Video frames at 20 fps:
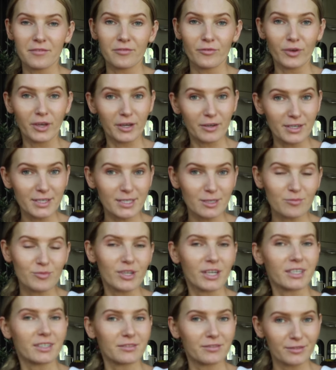very
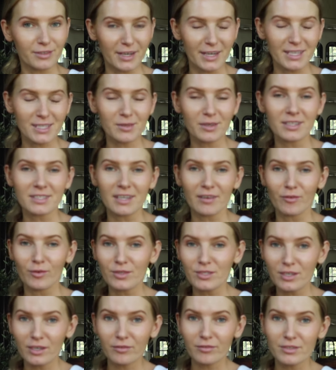subjective phrase because
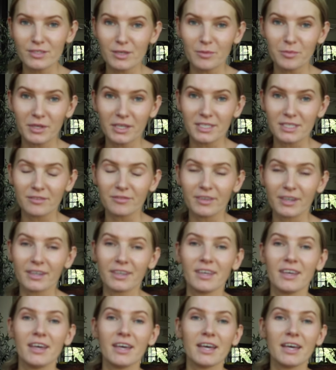everyone's looking for something different.